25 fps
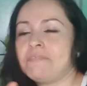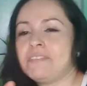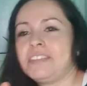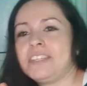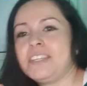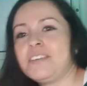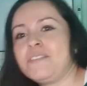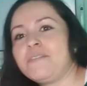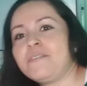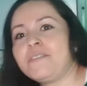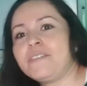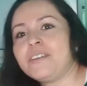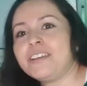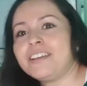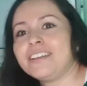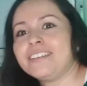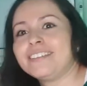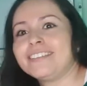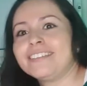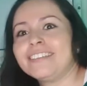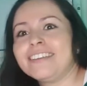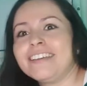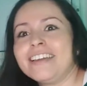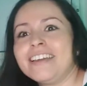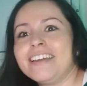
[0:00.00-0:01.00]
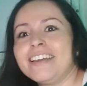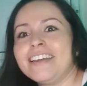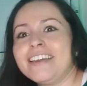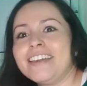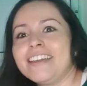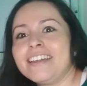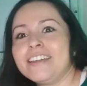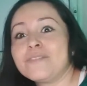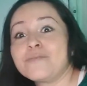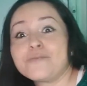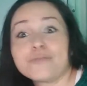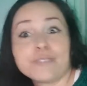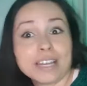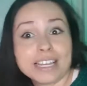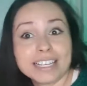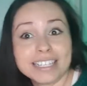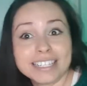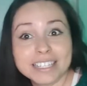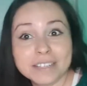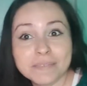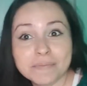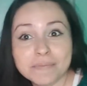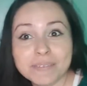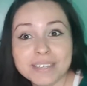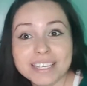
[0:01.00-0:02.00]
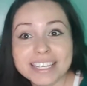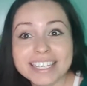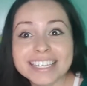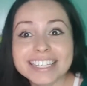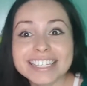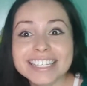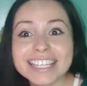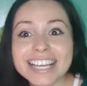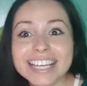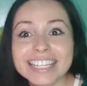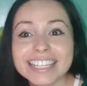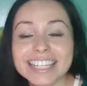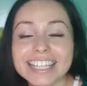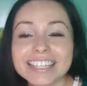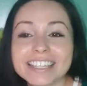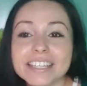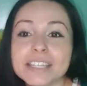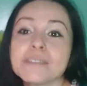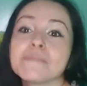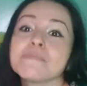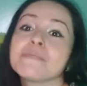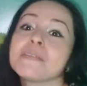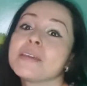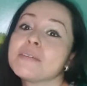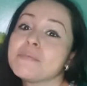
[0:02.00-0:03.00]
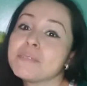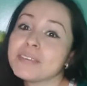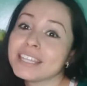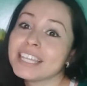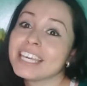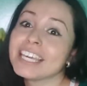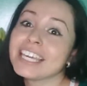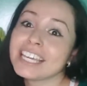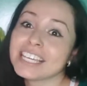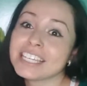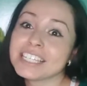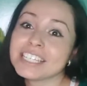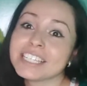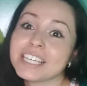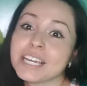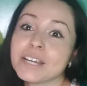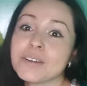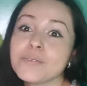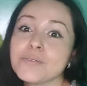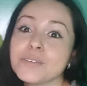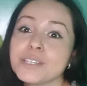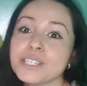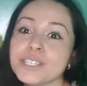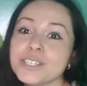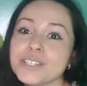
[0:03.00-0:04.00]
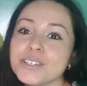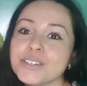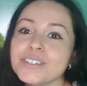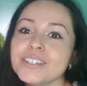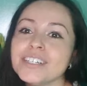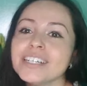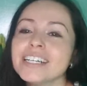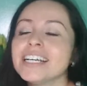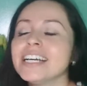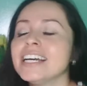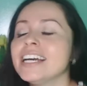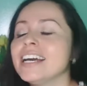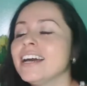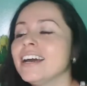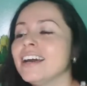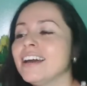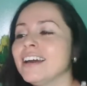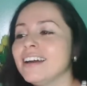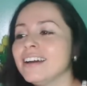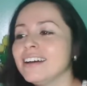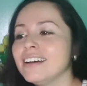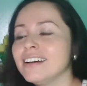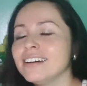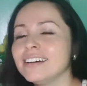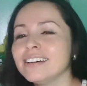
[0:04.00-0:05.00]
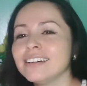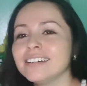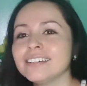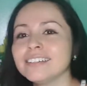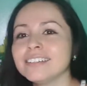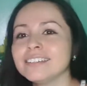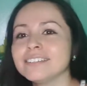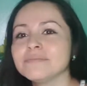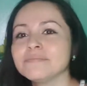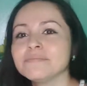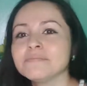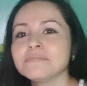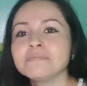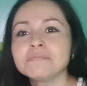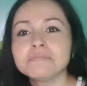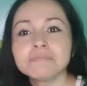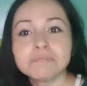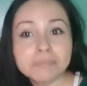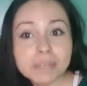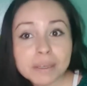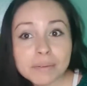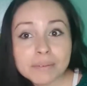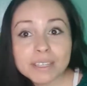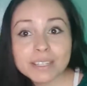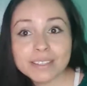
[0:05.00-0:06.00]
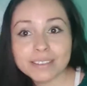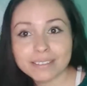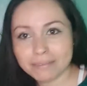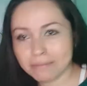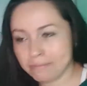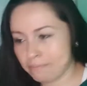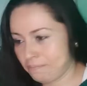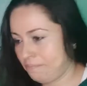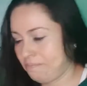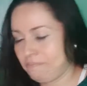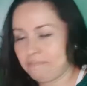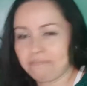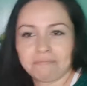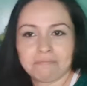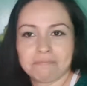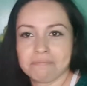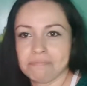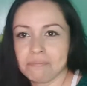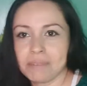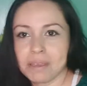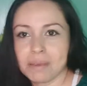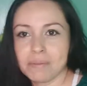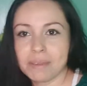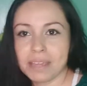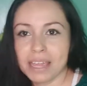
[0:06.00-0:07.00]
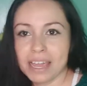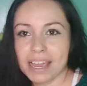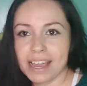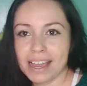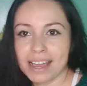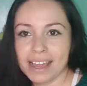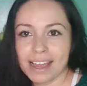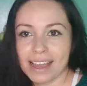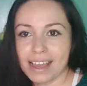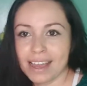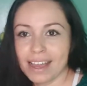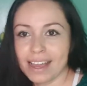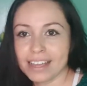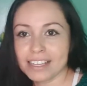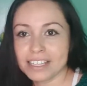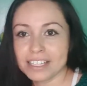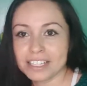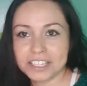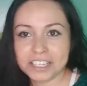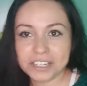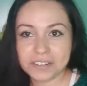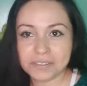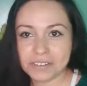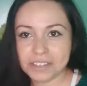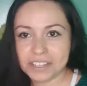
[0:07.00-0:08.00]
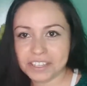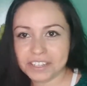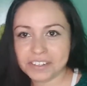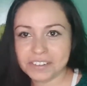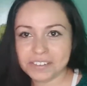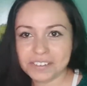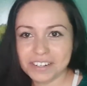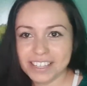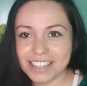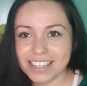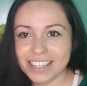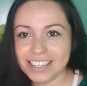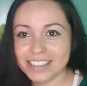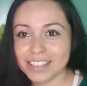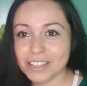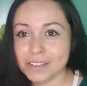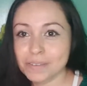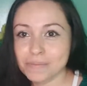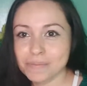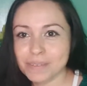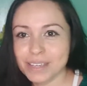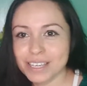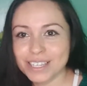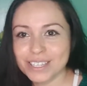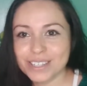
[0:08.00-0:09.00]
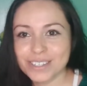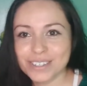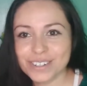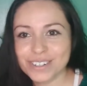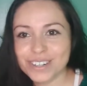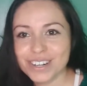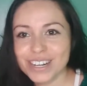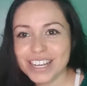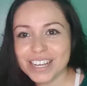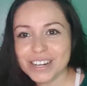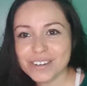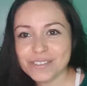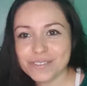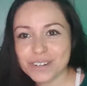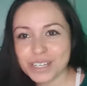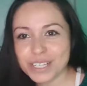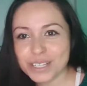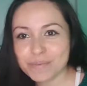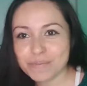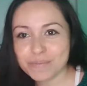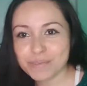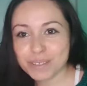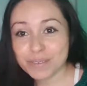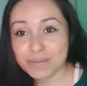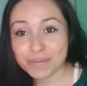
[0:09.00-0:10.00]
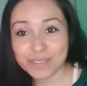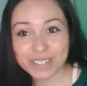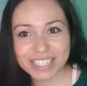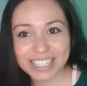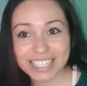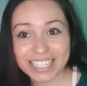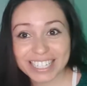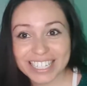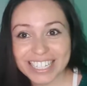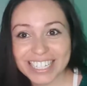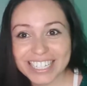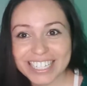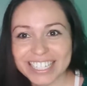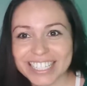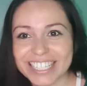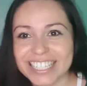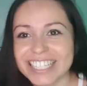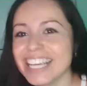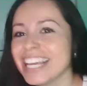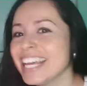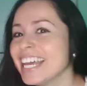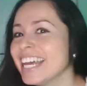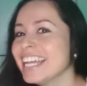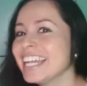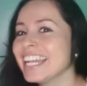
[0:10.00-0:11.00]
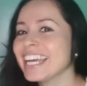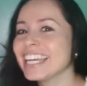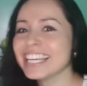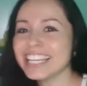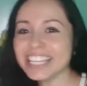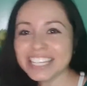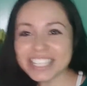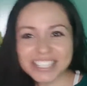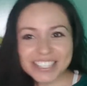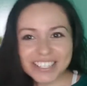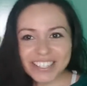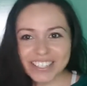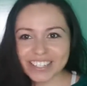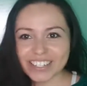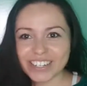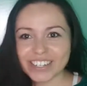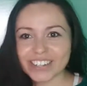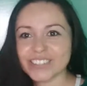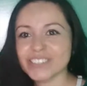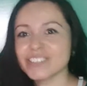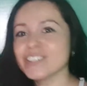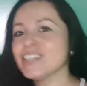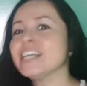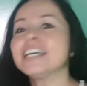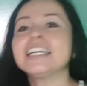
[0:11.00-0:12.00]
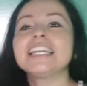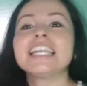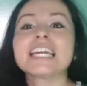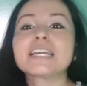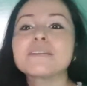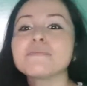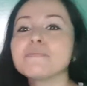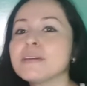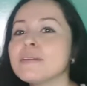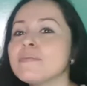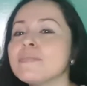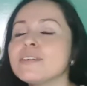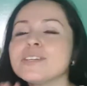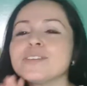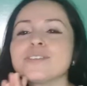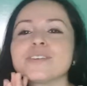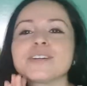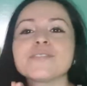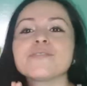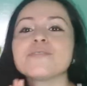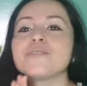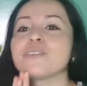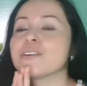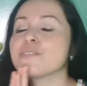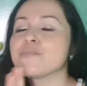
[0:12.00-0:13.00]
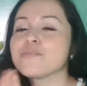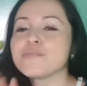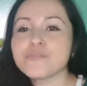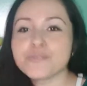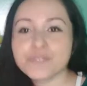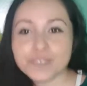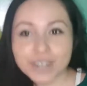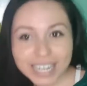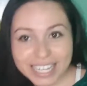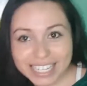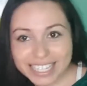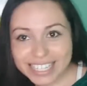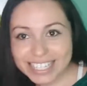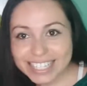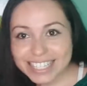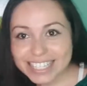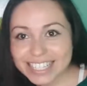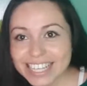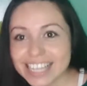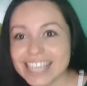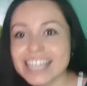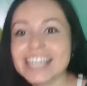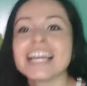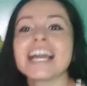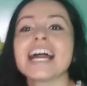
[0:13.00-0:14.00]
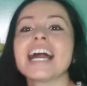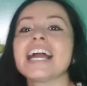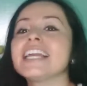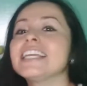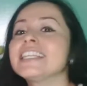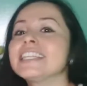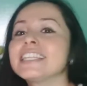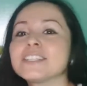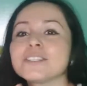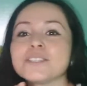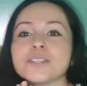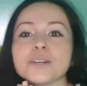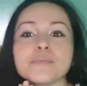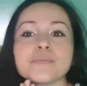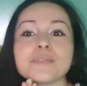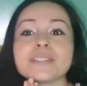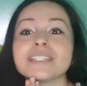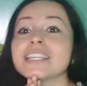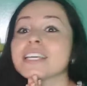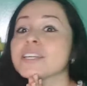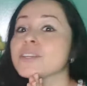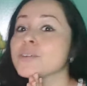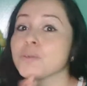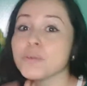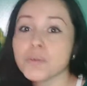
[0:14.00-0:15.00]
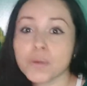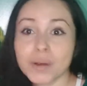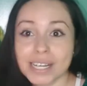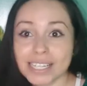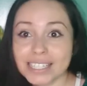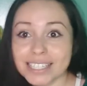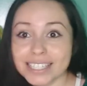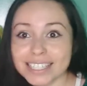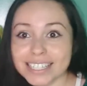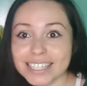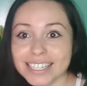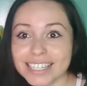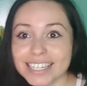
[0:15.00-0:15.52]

different recipes that maybe they can share with you, and maybe a secret ingredient that makes your recipes more delicious. Like, you don't know, like maybe you can find friends in the topics that you want